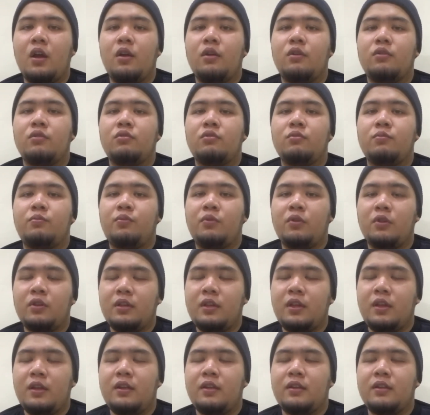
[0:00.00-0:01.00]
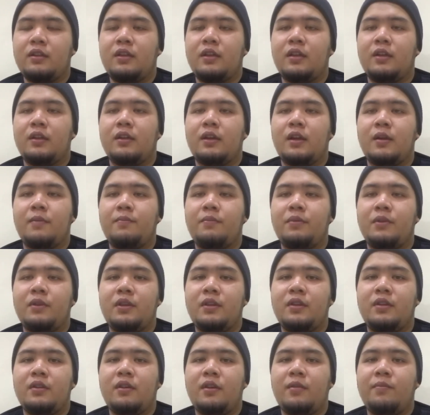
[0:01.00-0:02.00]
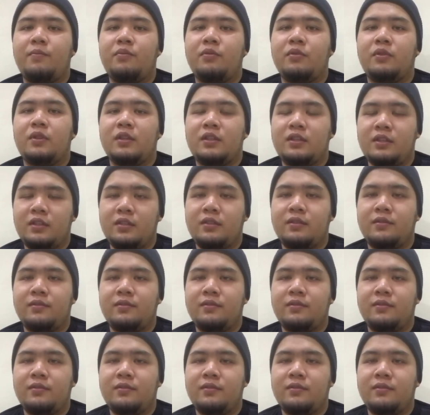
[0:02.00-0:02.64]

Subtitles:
to protect their company reputation.